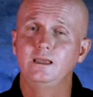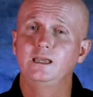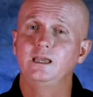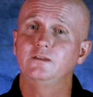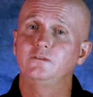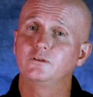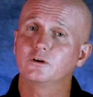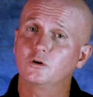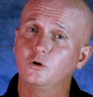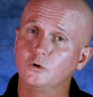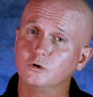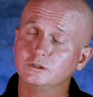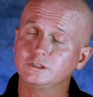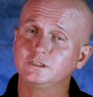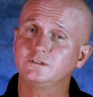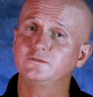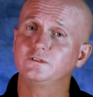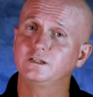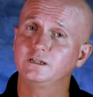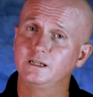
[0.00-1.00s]
In the course
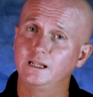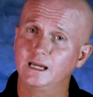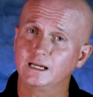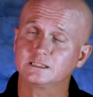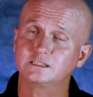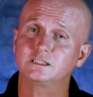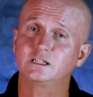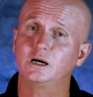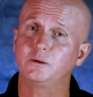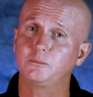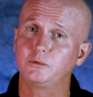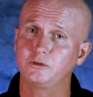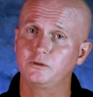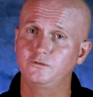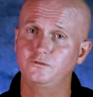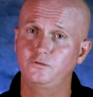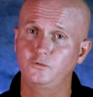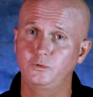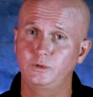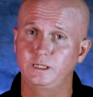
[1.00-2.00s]
of the next couple
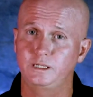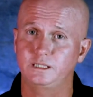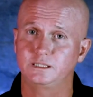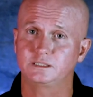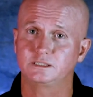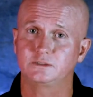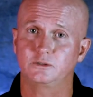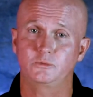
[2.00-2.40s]
of weeks,